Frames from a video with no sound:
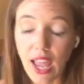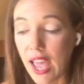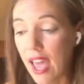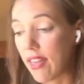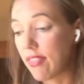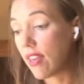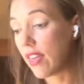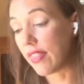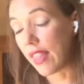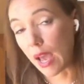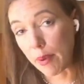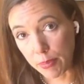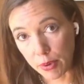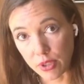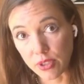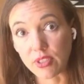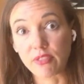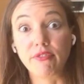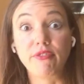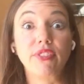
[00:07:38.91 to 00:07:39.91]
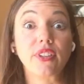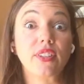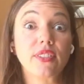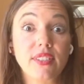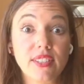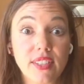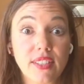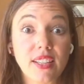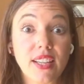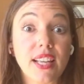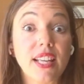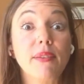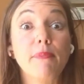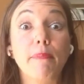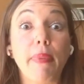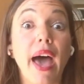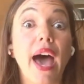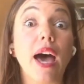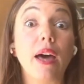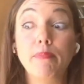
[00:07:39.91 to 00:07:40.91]
And then that person feels
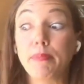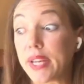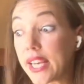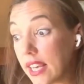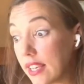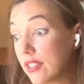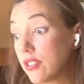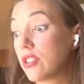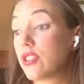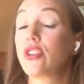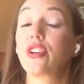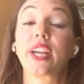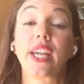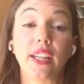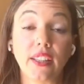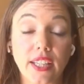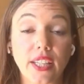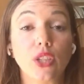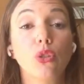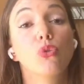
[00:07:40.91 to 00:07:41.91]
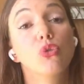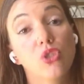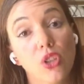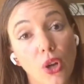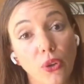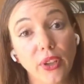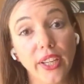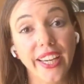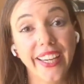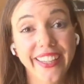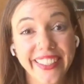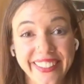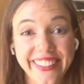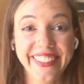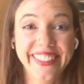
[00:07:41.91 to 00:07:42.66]
bad because they're killing you slowly.